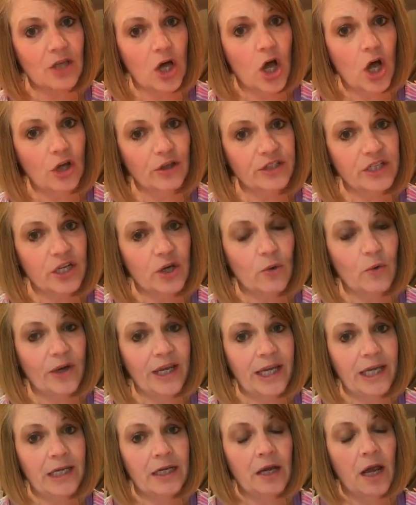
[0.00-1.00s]
the Aldi
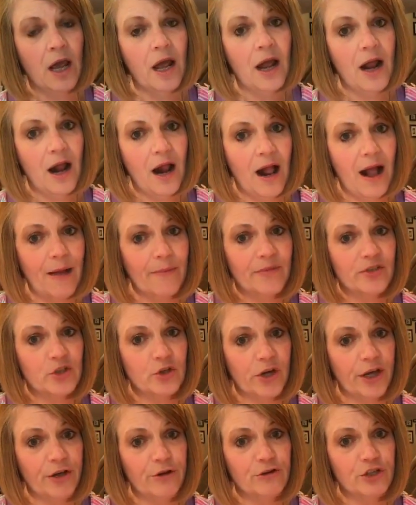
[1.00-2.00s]
queen. I'm the
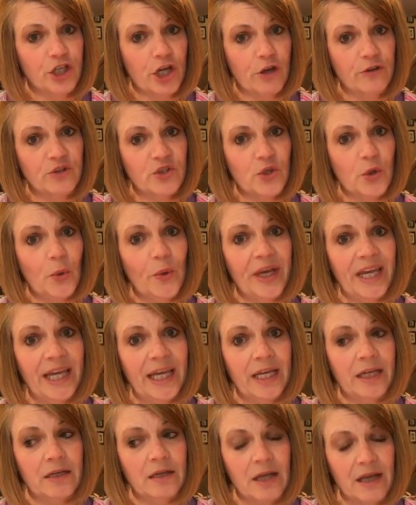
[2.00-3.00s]
Trader Joe's
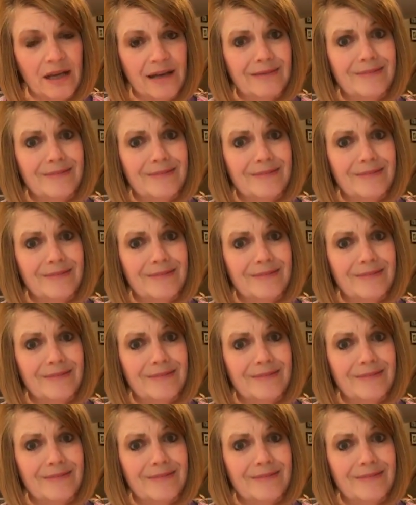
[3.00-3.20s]
queen.